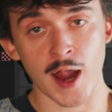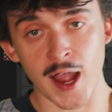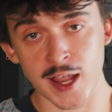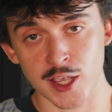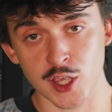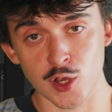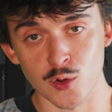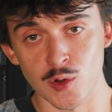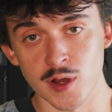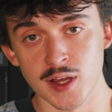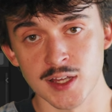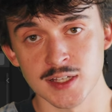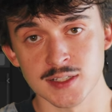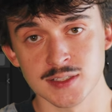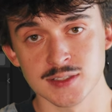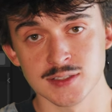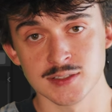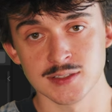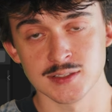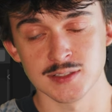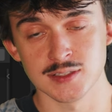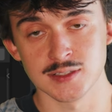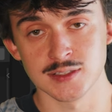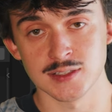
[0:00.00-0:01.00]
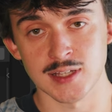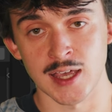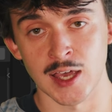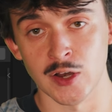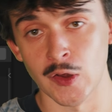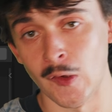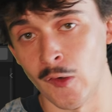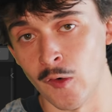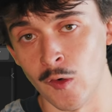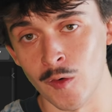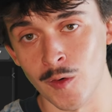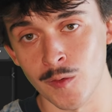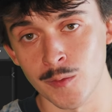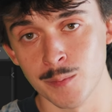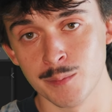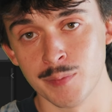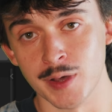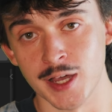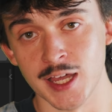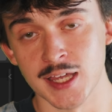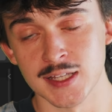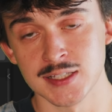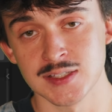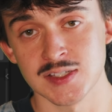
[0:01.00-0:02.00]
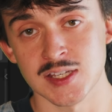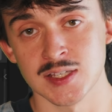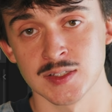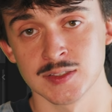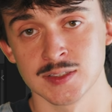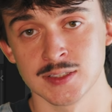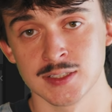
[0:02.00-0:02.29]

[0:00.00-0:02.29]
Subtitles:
accurate at all, but